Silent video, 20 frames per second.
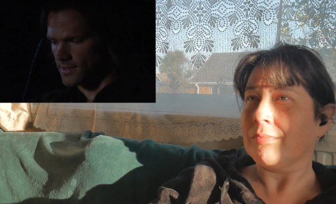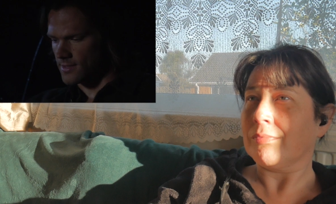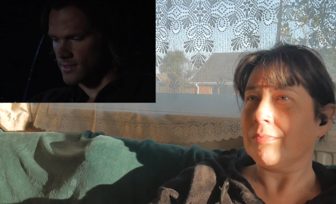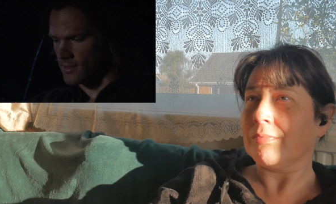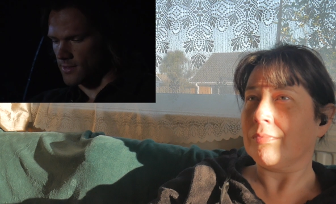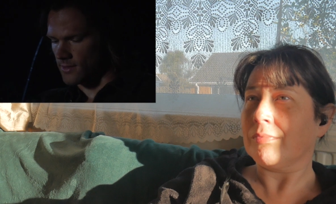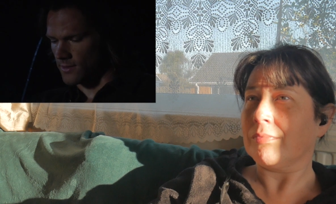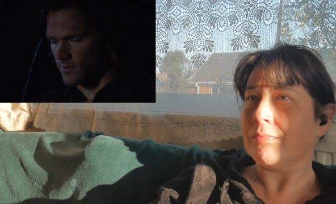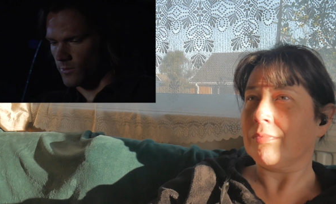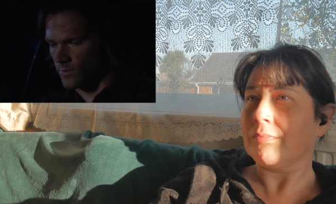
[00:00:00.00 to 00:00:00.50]

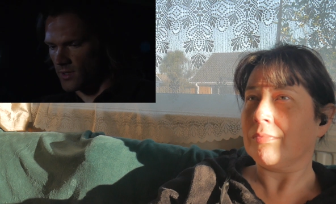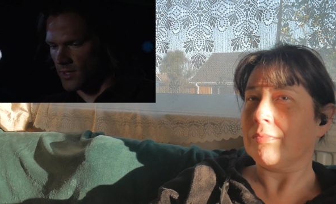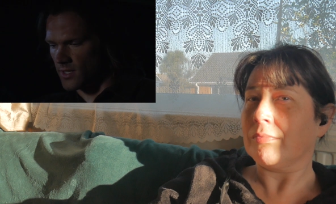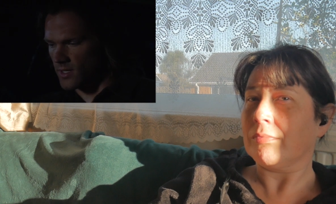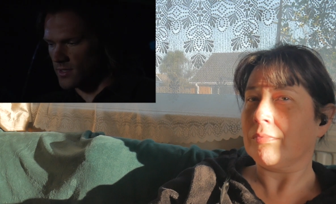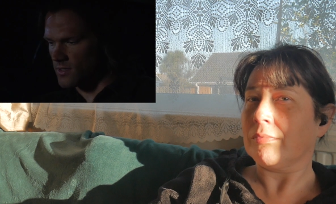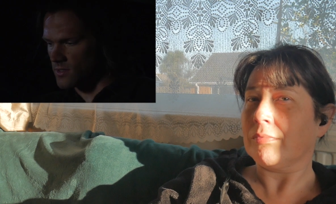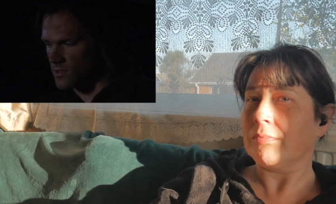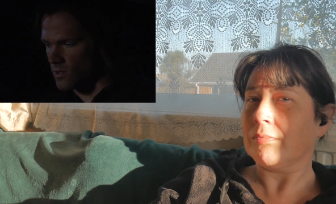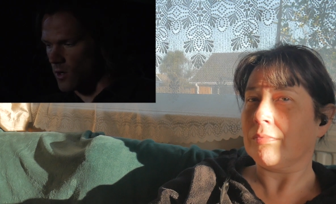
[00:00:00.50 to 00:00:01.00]
Speaker 1: listen, when
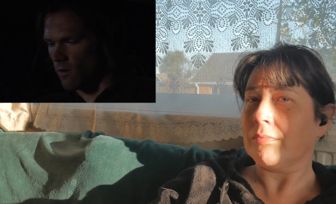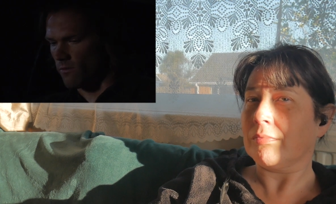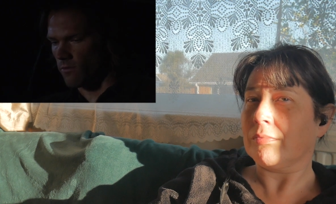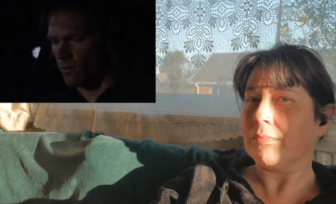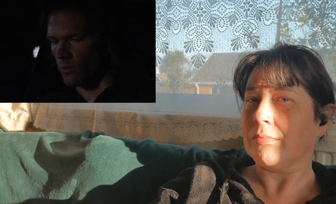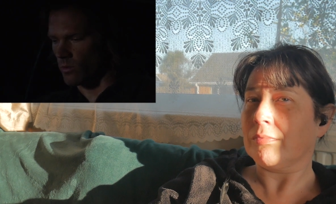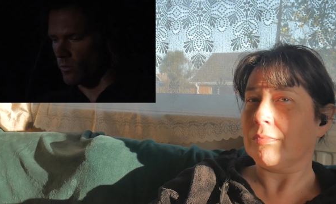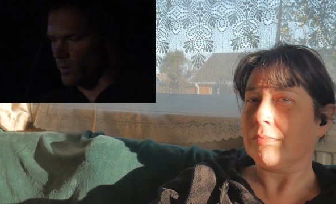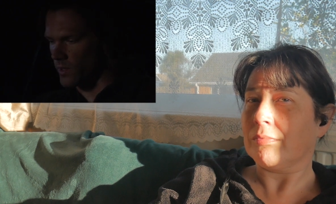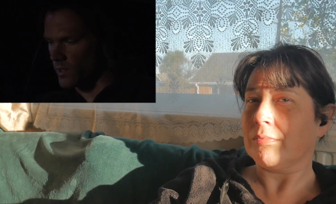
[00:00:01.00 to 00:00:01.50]
this is
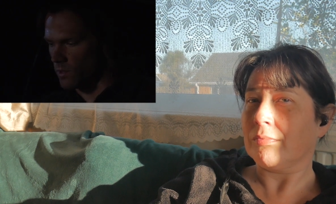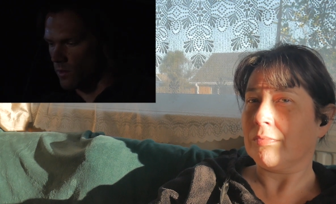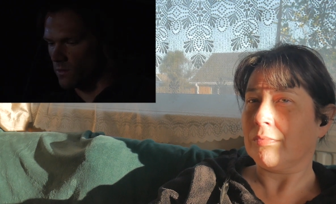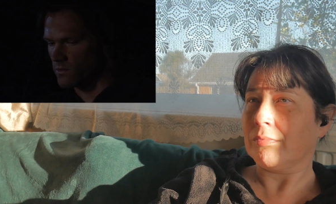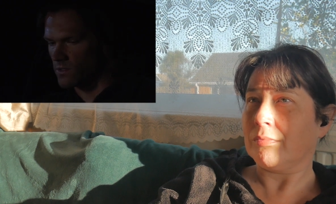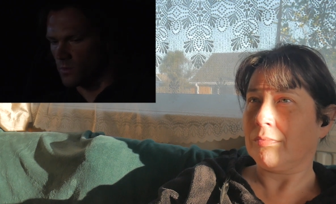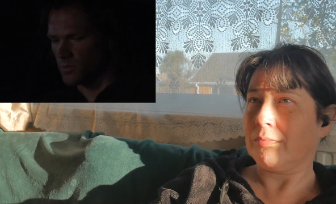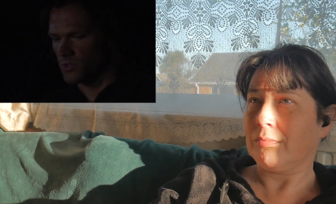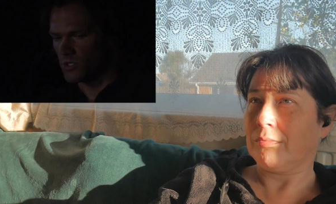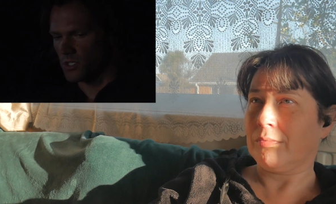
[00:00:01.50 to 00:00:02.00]
over, when we
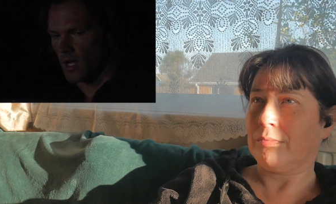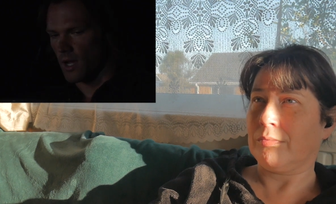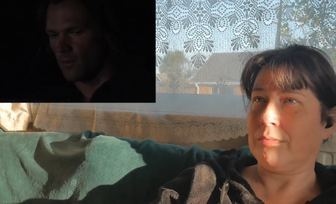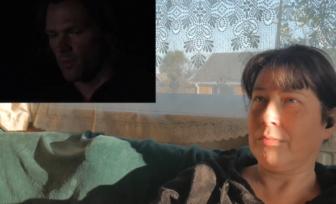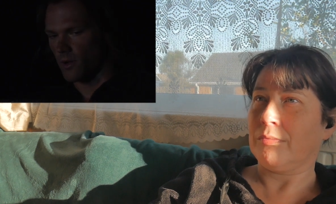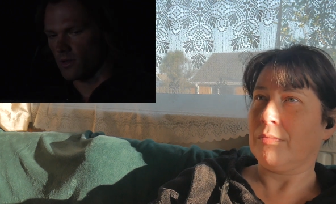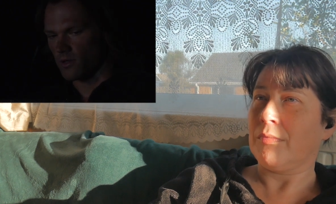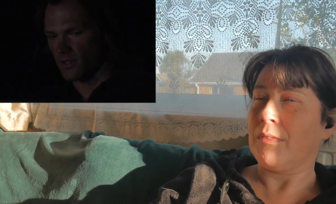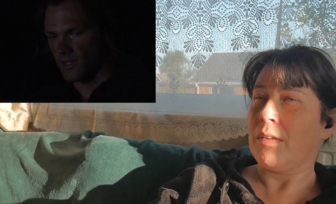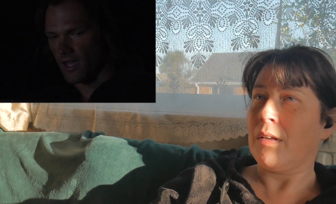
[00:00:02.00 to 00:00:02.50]
close up
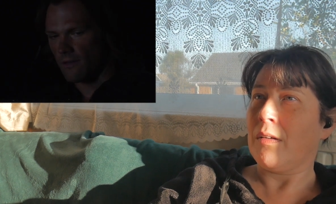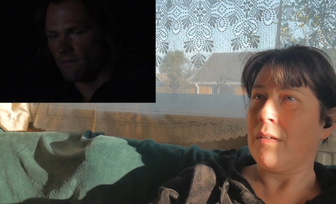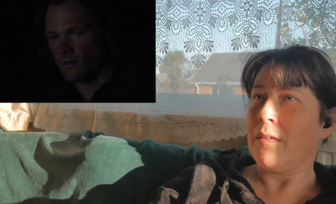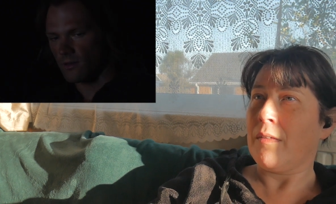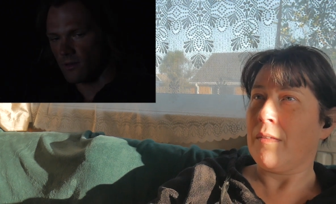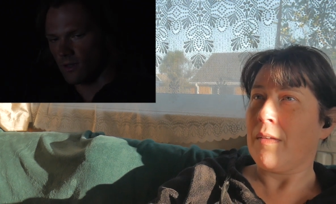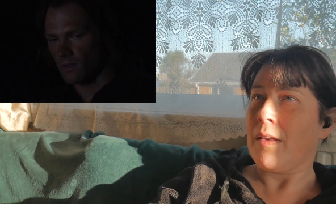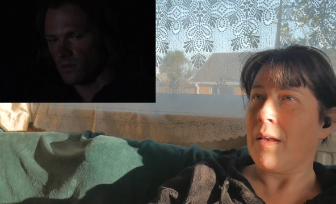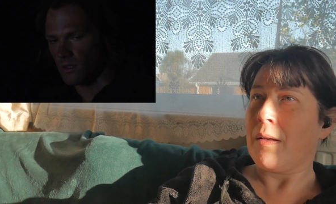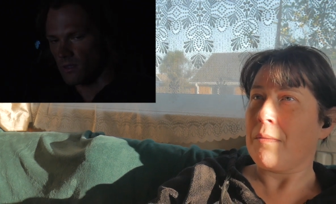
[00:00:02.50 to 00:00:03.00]
shop on
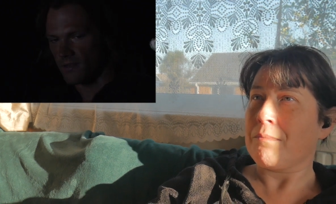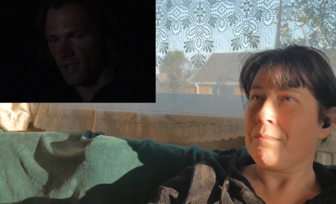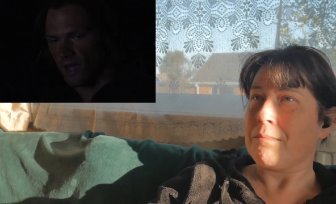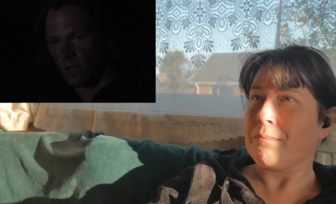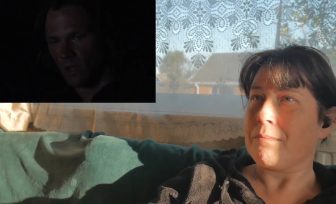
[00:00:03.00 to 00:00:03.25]
Kevin and the